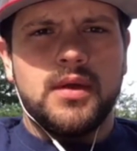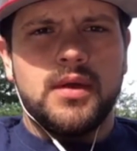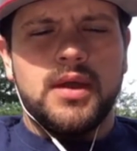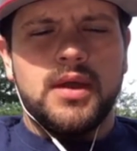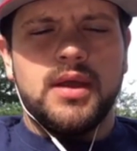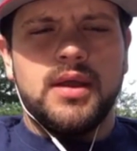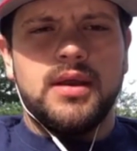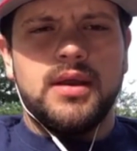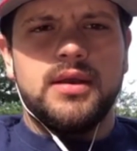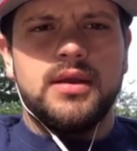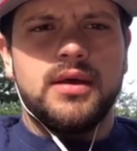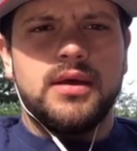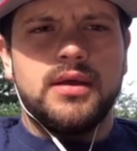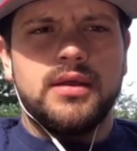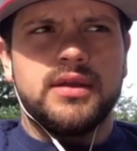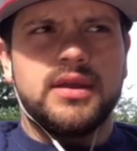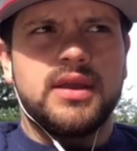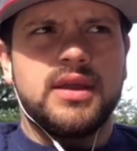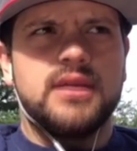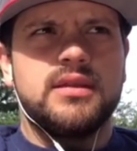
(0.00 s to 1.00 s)
And
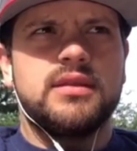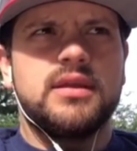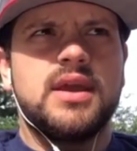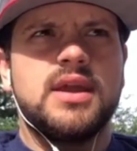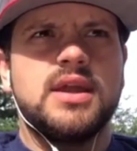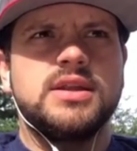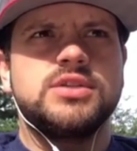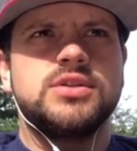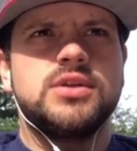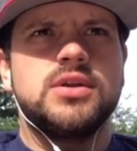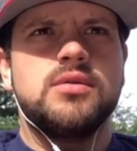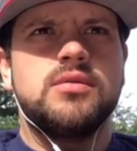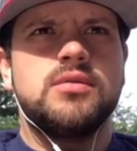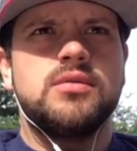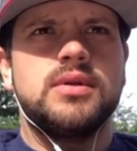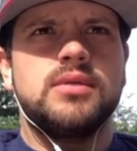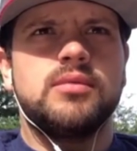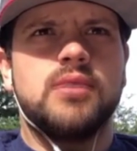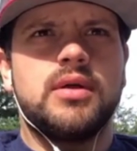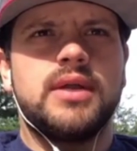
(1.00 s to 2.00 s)
the catch zone,
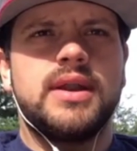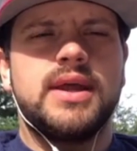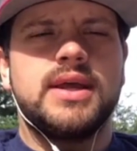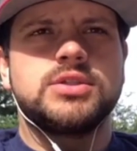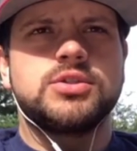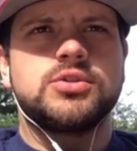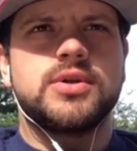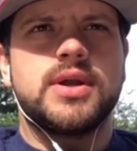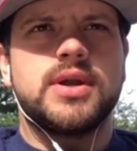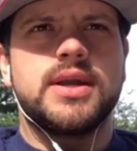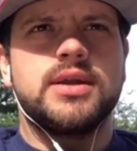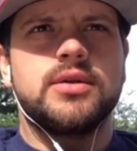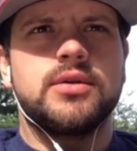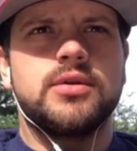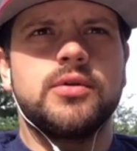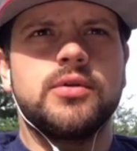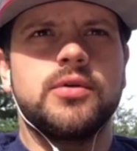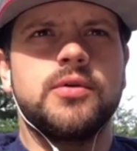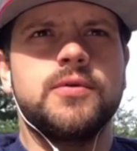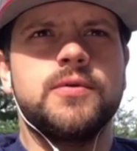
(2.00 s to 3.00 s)
well, it has Triton
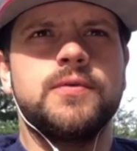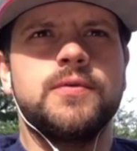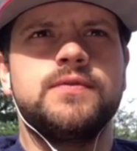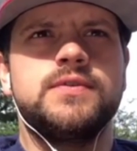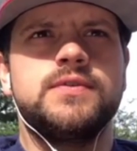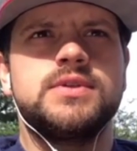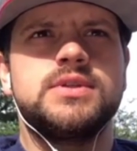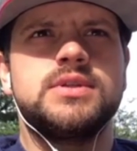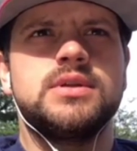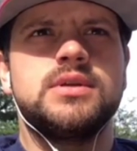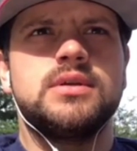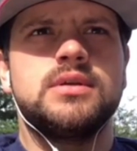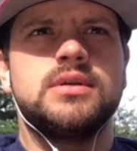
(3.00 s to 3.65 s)
grooves.